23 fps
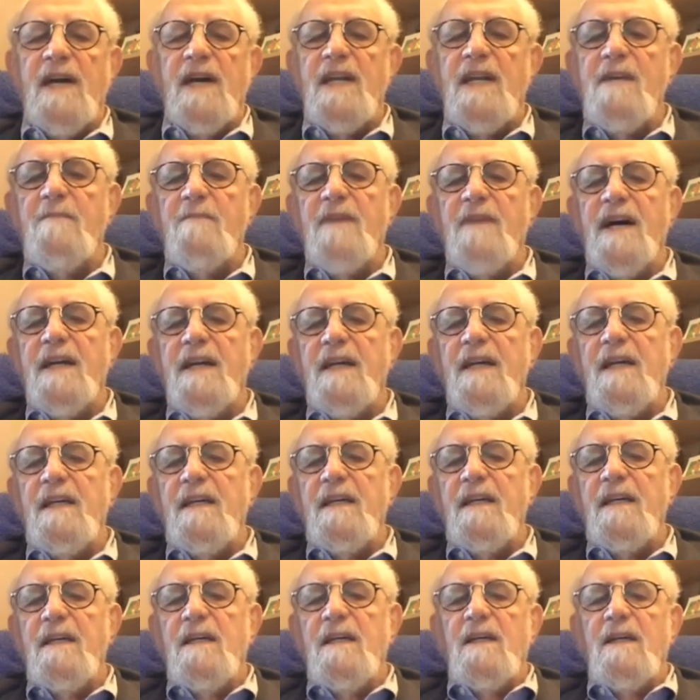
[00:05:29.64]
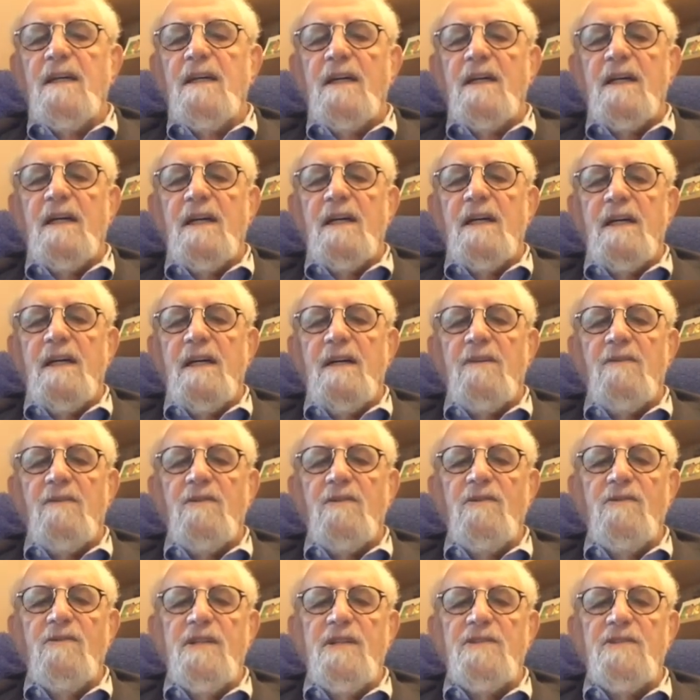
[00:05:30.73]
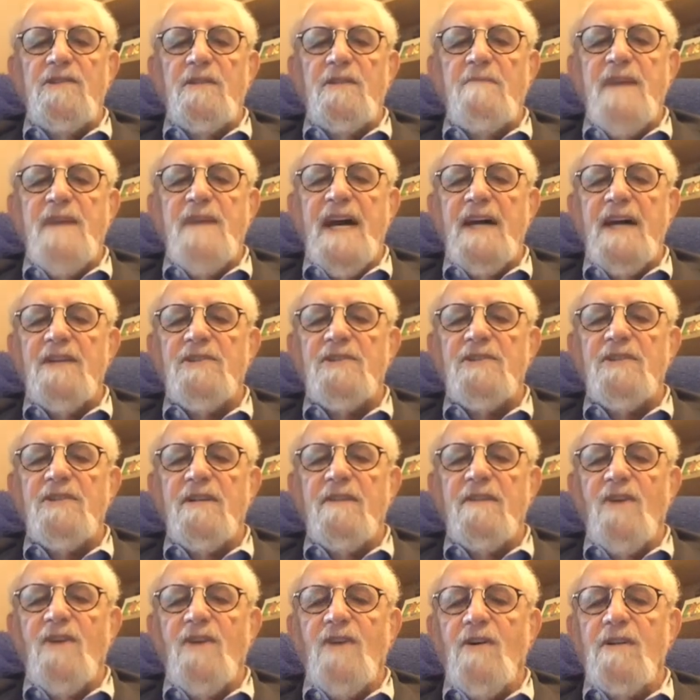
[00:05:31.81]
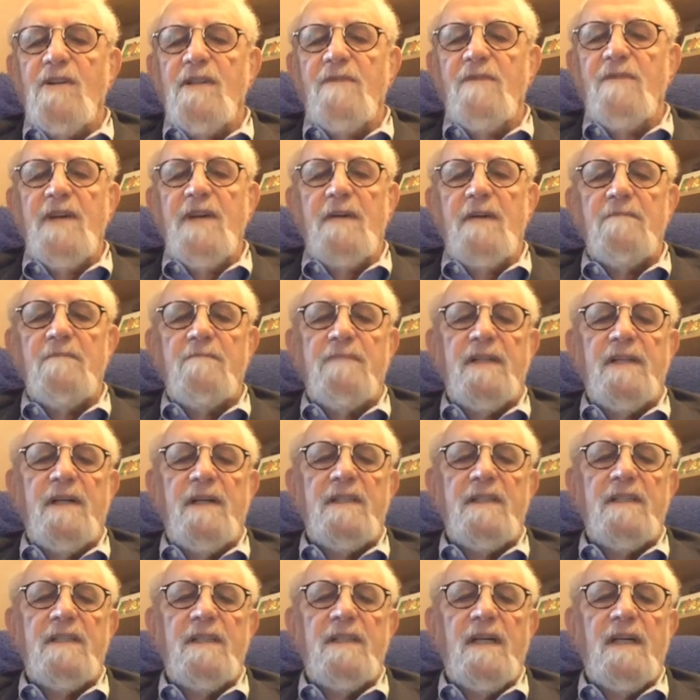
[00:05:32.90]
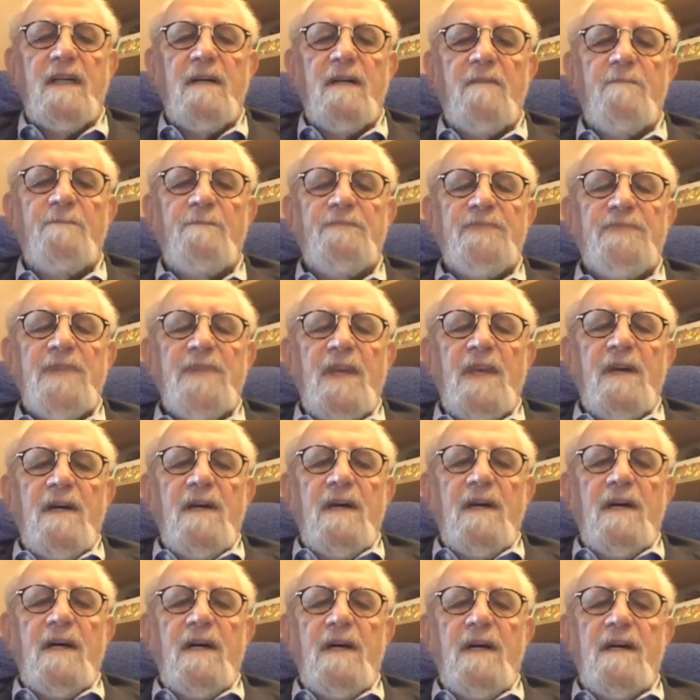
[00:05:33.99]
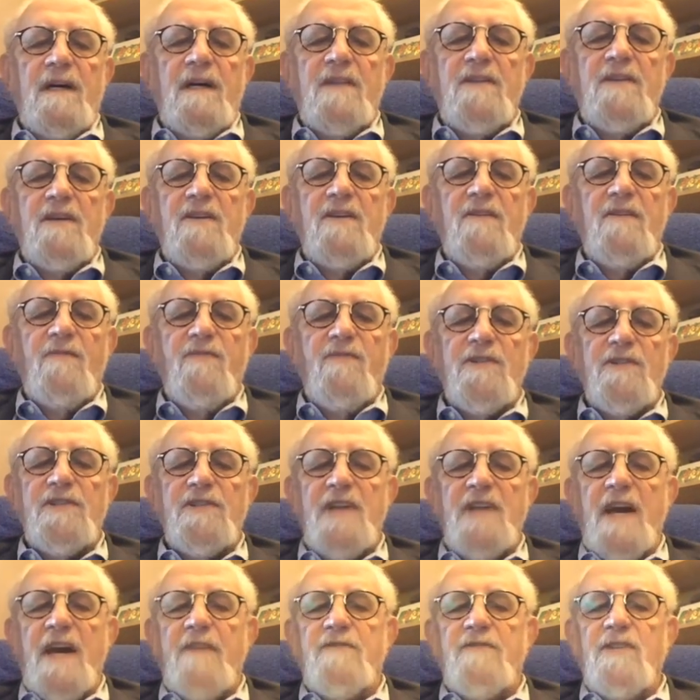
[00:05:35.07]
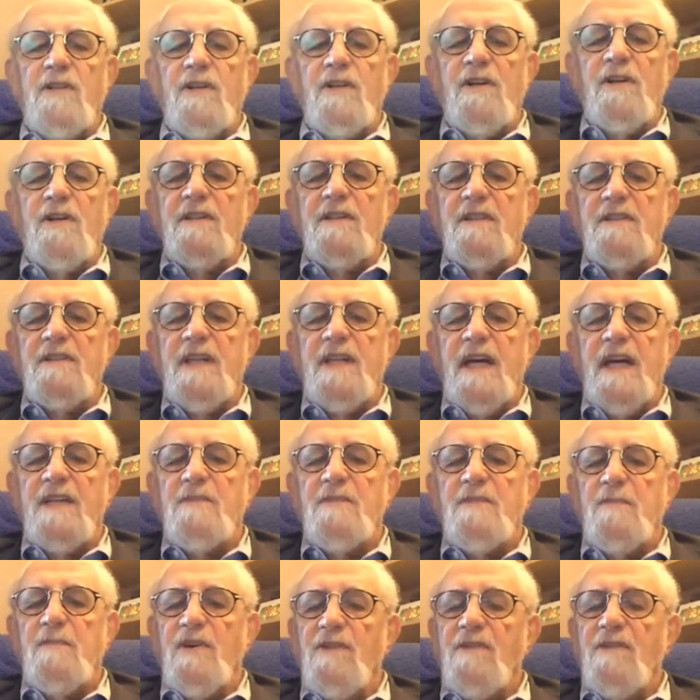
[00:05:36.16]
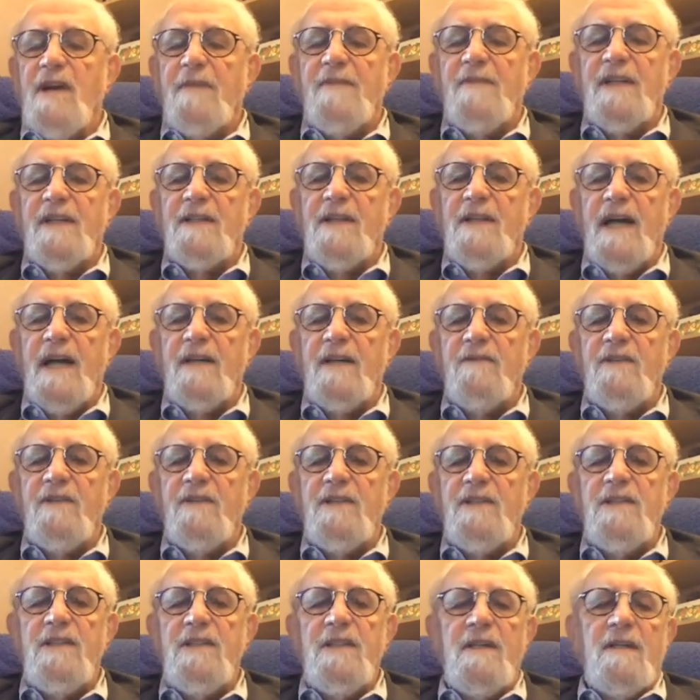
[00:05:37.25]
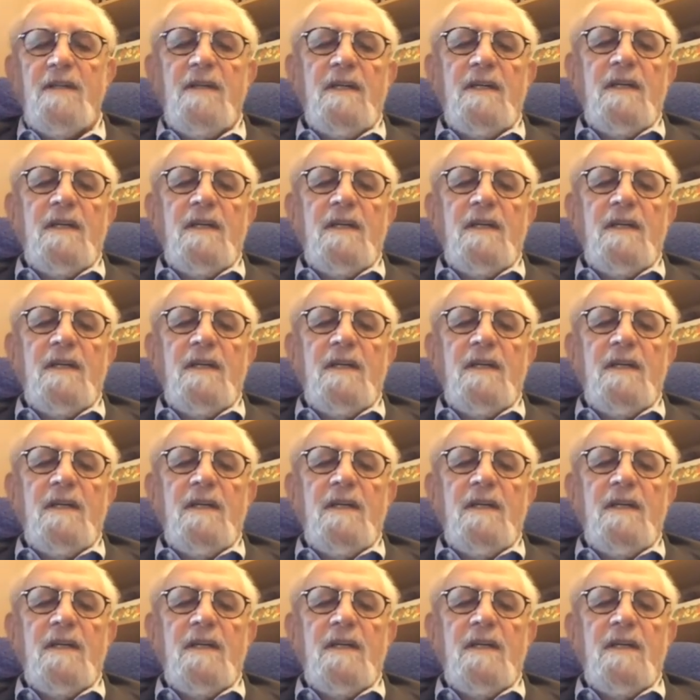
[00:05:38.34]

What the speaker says: of anybody who is a master of all of them, but I think you first have to learn the SAS programming language.